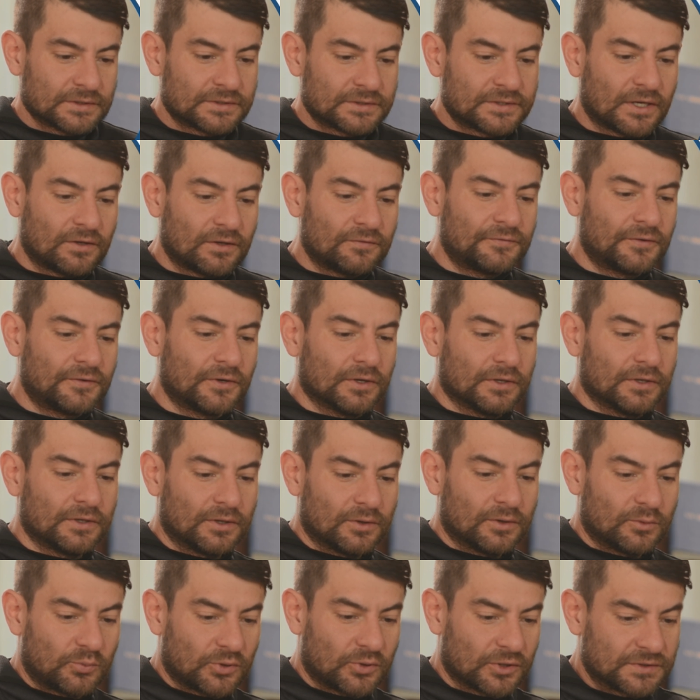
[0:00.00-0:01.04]

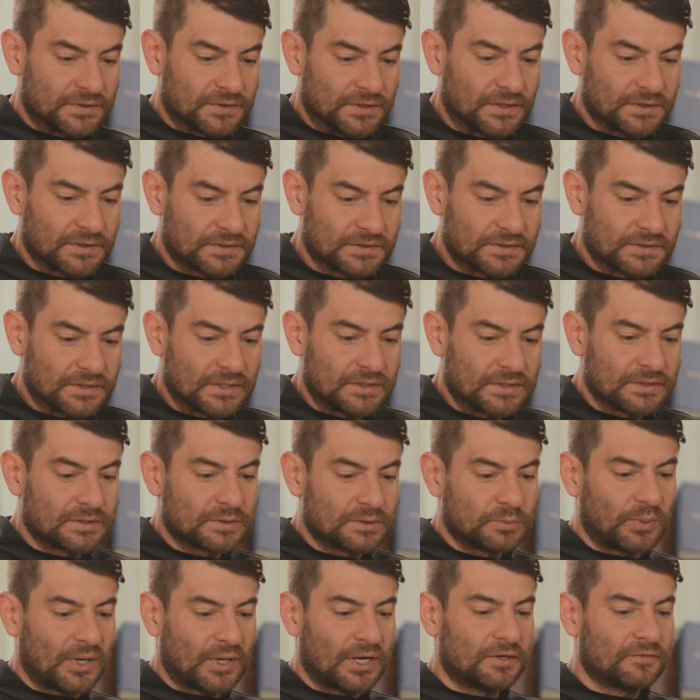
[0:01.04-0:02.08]
selfhood persists in
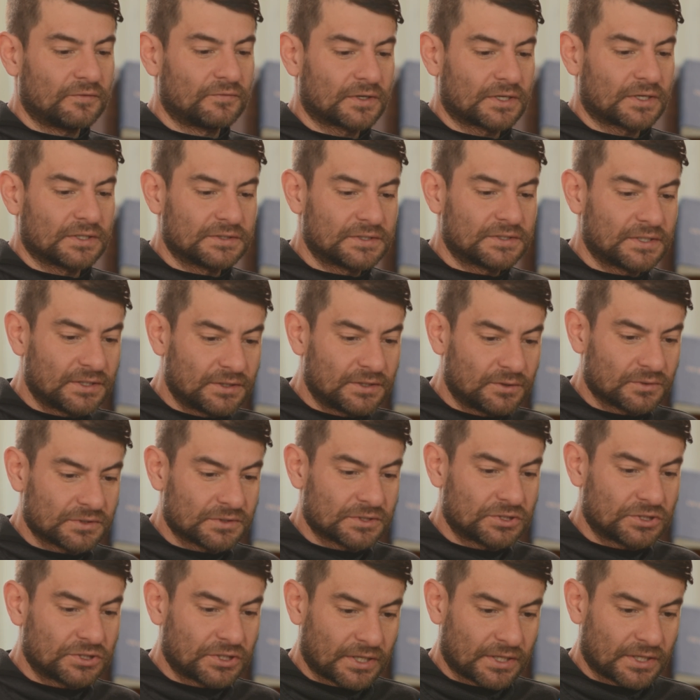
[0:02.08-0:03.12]
spite of a
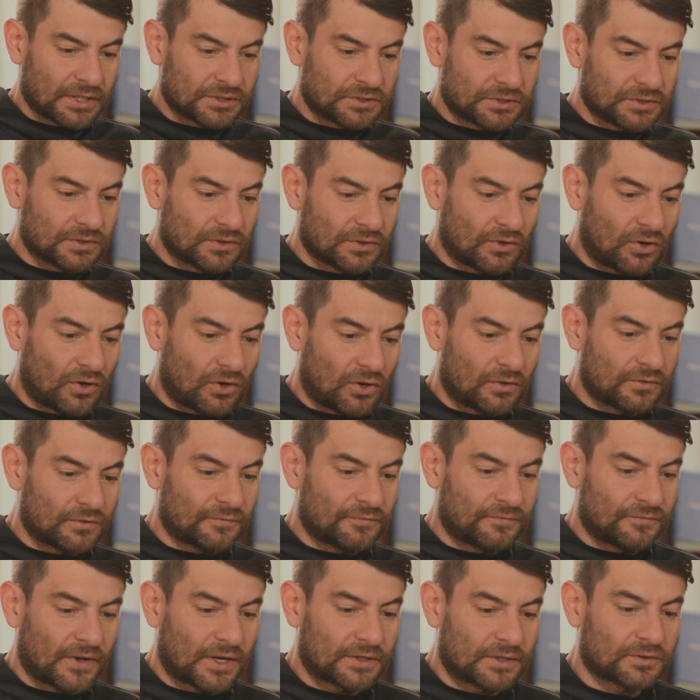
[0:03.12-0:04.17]
continuous change in all
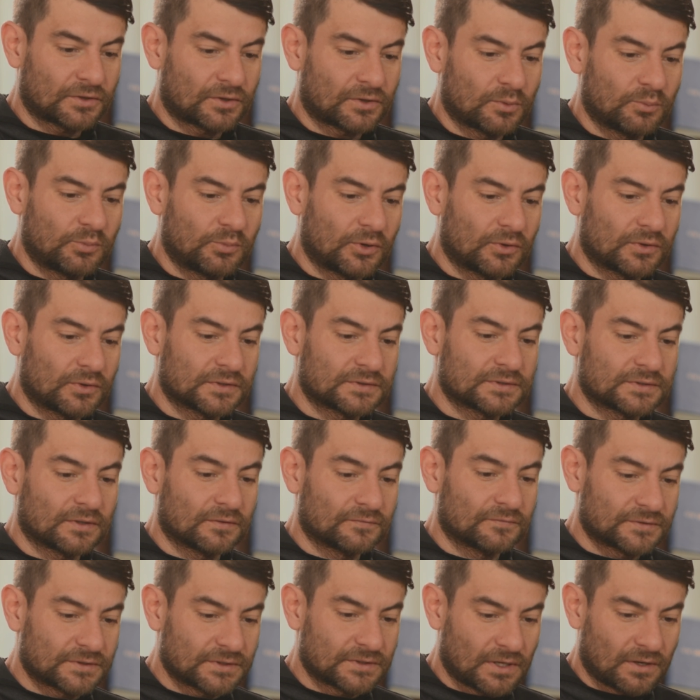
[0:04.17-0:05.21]
the factor components
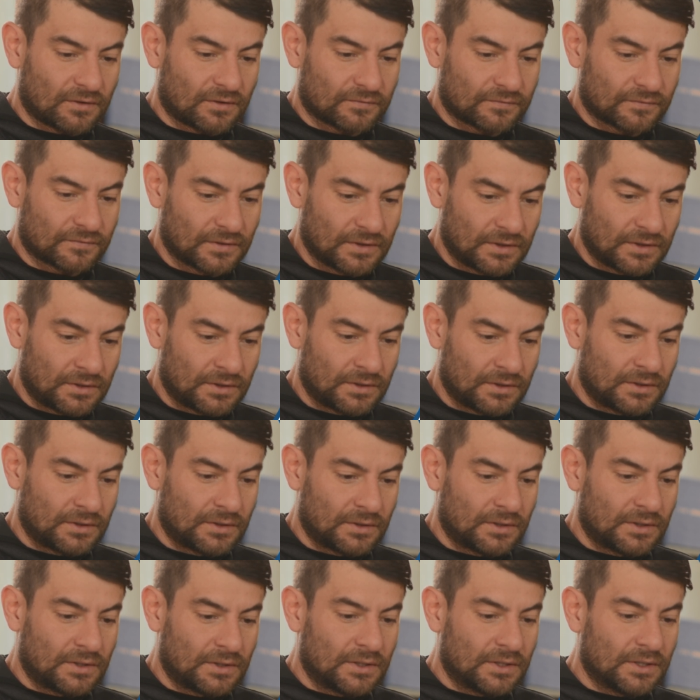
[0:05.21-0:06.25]
of self.
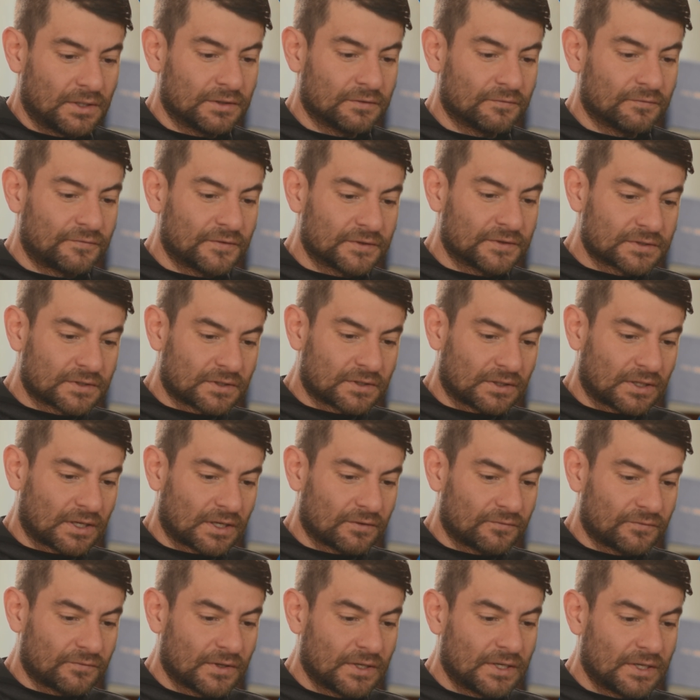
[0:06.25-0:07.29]
In the physical
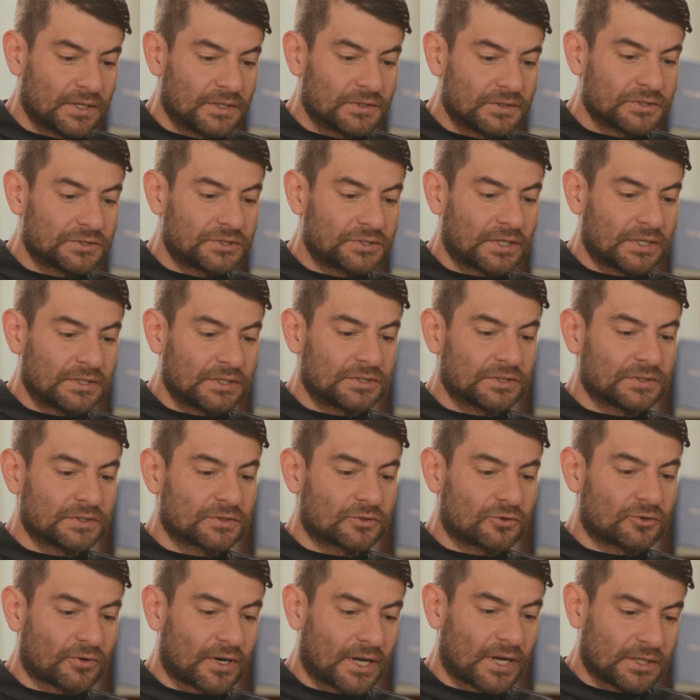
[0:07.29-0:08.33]
life, the change
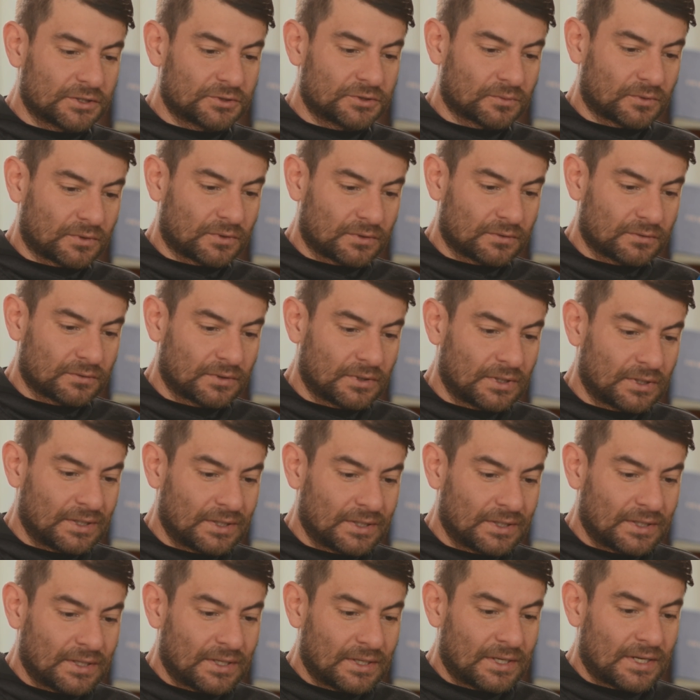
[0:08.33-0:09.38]
is gradual.
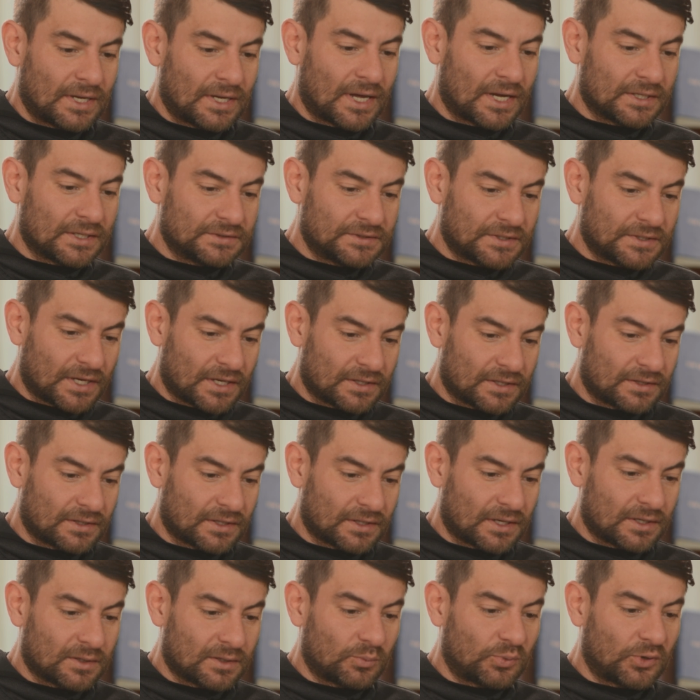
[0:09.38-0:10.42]
At
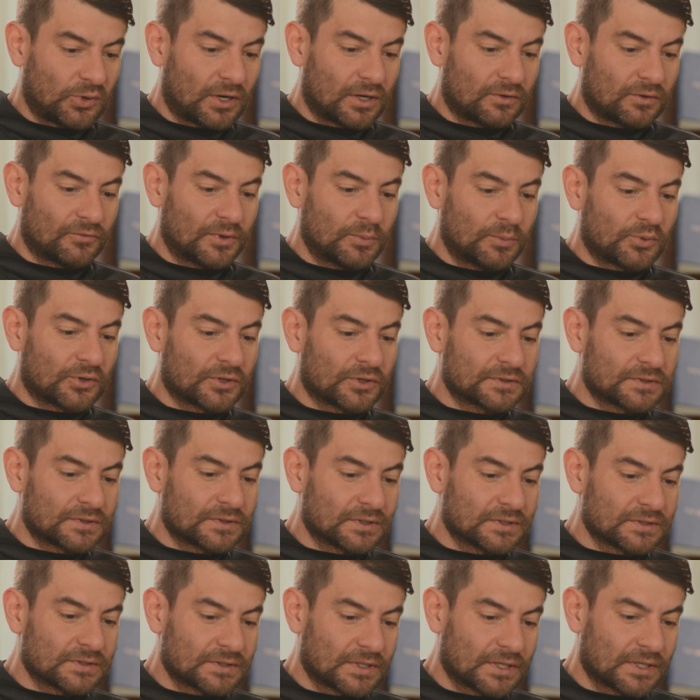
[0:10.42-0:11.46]
death and upon
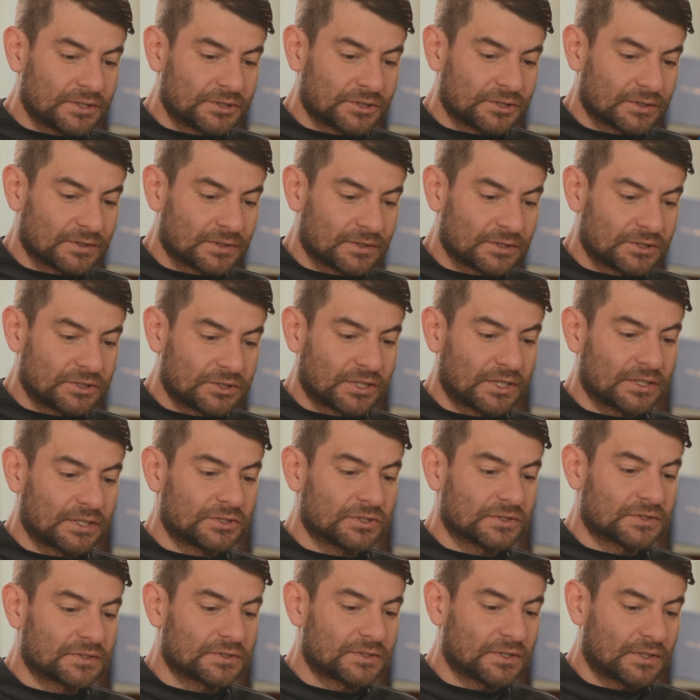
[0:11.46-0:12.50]
repersonalization, the
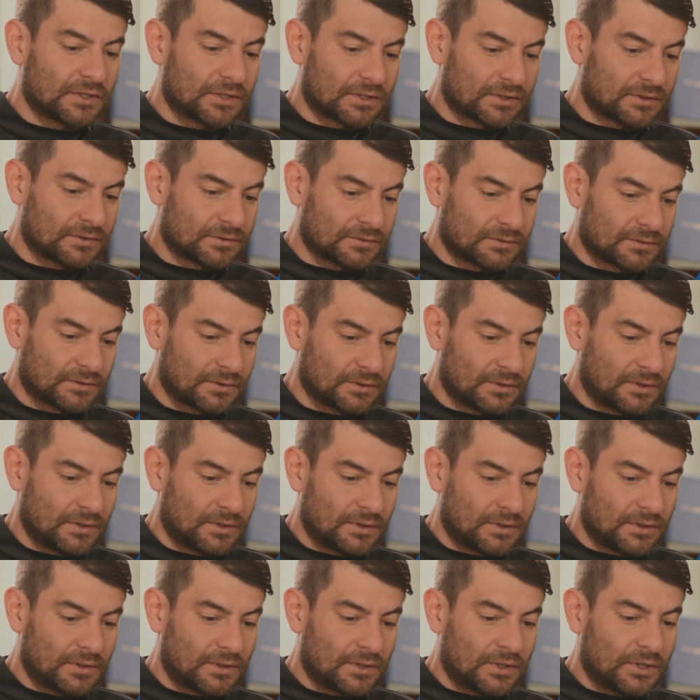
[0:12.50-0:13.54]
change is sudden.
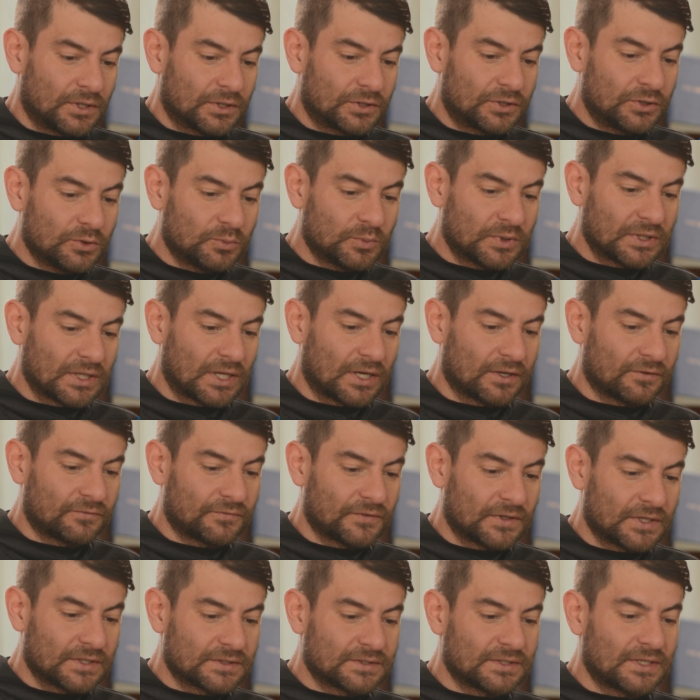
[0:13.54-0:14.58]
Human
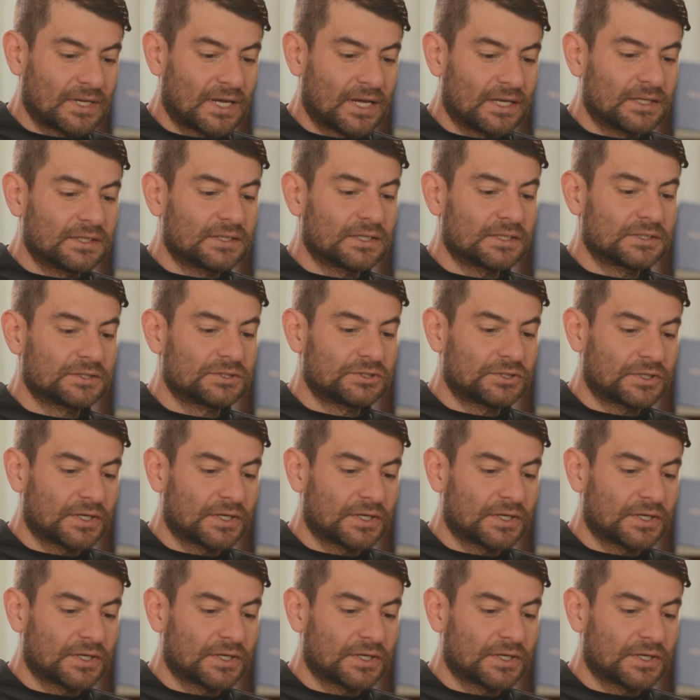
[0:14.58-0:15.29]
life is an endless